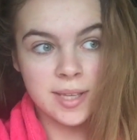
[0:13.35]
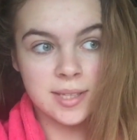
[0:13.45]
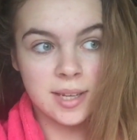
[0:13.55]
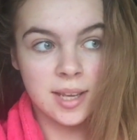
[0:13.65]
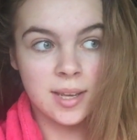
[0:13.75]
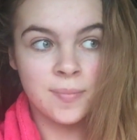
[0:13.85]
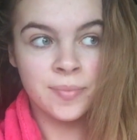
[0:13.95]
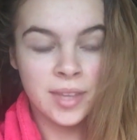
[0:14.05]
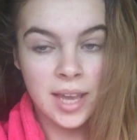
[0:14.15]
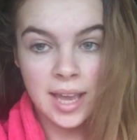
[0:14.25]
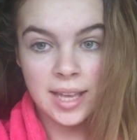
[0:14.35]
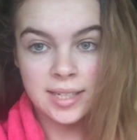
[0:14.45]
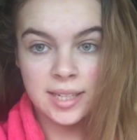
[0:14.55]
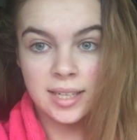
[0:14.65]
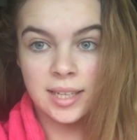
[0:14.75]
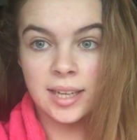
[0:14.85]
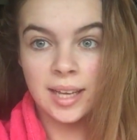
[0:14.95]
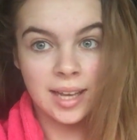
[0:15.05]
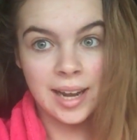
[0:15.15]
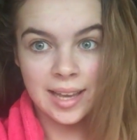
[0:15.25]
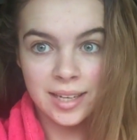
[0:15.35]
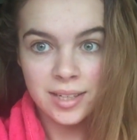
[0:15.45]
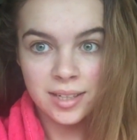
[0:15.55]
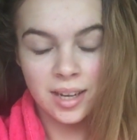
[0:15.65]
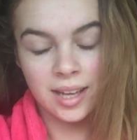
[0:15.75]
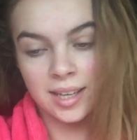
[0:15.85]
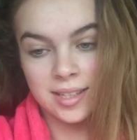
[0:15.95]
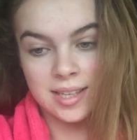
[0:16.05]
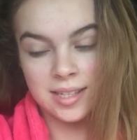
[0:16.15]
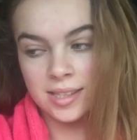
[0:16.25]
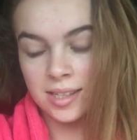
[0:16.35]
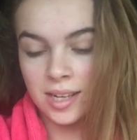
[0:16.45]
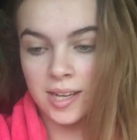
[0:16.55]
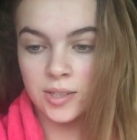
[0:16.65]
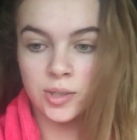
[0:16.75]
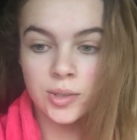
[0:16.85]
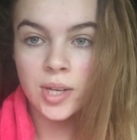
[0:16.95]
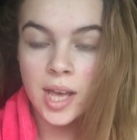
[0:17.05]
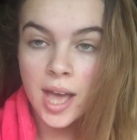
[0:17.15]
Basically, eating clean, like it says in the title.